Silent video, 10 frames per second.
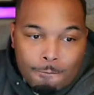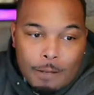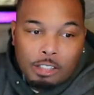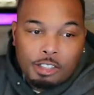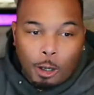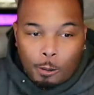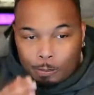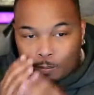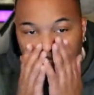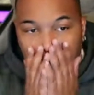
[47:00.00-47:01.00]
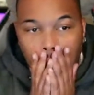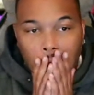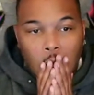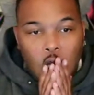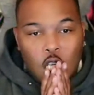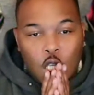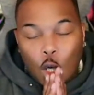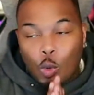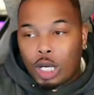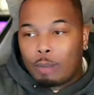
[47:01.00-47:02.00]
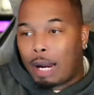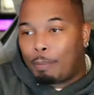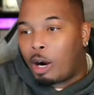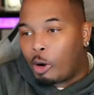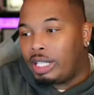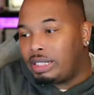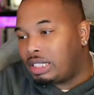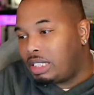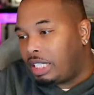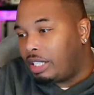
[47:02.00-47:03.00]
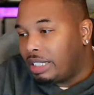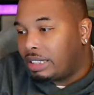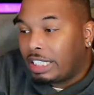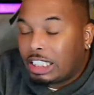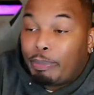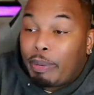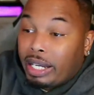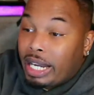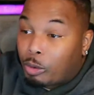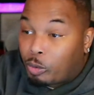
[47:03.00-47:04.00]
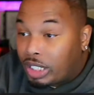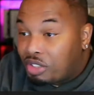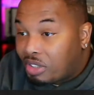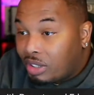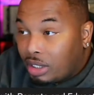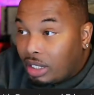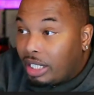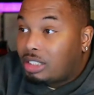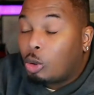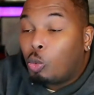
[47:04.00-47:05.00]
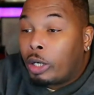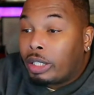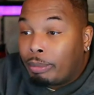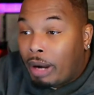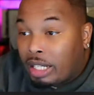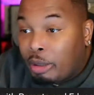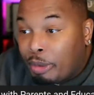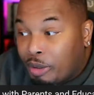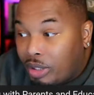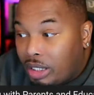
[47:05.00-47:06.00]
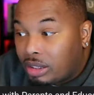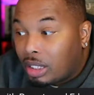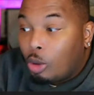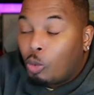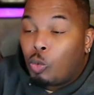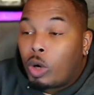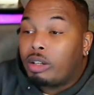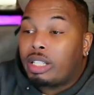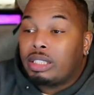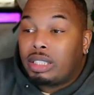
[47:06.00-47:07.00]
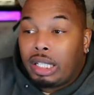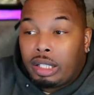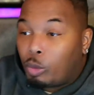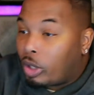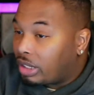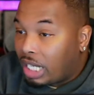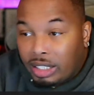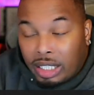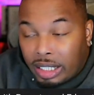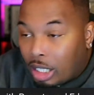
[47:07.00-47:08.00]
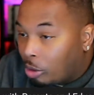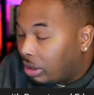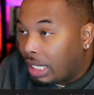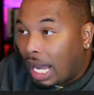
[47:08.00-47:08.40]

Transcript: So, one of my priorities this year is to expand that reach, is to work in my communities, continue the work that I've done in Oakland.